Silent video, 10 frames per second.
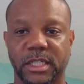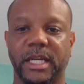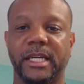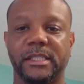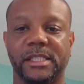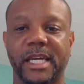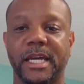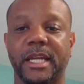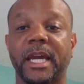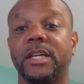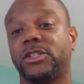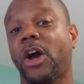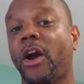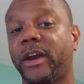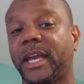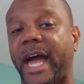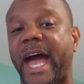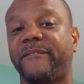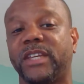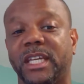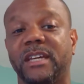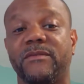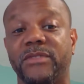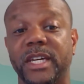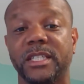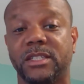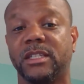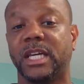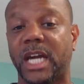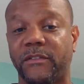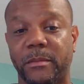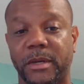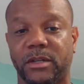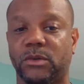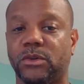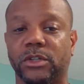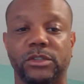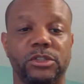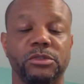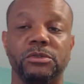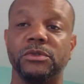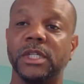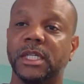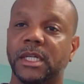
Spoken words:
and said, hey, sorry, I have to give this to the government or to